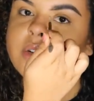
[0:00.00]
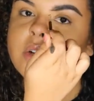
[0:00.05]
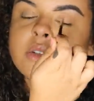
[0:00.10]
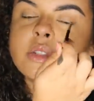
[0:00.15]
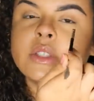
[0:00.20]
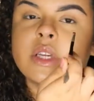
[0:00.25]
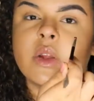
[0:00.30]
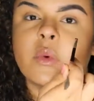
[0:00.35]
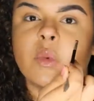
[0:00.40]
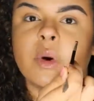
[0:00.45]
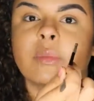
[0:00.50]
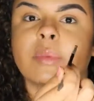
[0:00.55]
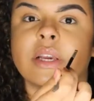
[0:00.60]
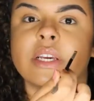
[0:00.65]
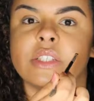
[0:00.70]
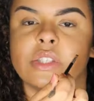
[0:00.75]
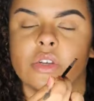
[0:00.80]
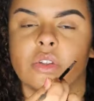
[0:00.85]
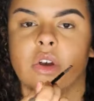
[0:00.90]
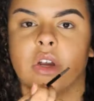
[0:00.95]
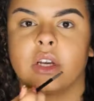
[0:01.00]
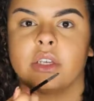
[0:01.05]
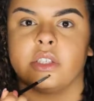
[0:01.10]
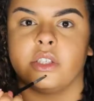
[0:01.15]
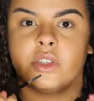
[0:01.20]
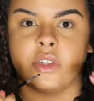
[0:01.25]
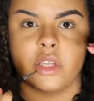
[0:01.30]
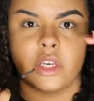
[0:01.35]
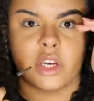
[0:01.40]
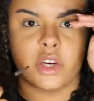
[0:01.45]
Don't stay in one place too long,
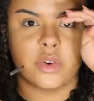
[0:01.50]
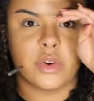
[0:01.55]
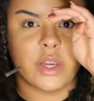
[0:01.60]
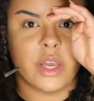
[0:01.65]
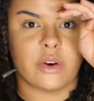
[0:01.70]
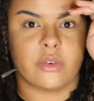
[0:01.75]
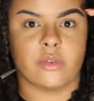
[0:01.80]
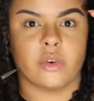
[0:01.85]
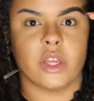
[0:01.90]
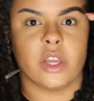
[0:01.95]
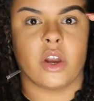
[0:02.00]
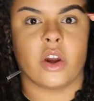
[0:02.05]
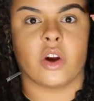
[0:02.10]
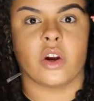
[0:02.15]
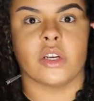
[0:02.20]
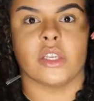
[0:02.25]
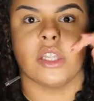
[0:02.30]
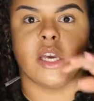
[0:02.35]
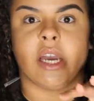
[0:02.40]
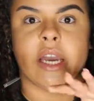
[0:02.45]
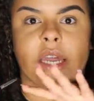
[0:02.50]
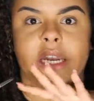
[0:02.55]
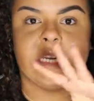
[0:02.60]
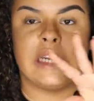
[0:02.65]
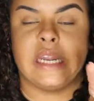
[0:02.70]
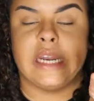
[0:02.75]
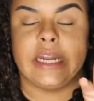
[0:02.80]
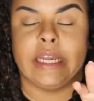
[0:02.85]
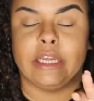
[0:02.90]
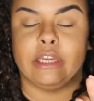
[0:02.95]
because you're going to create a really hard line,
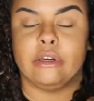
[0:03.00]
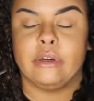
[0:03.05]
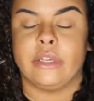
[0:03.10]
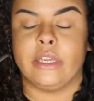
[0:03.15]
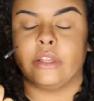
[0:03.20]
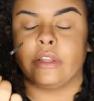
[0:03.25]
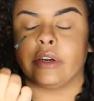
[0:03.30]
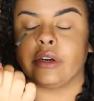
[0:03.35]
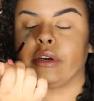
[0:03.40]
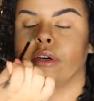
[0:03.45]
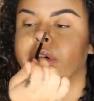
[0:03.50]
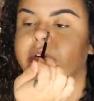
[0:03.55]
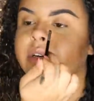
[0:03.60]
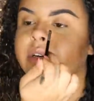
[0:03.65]
and that ain't cute either.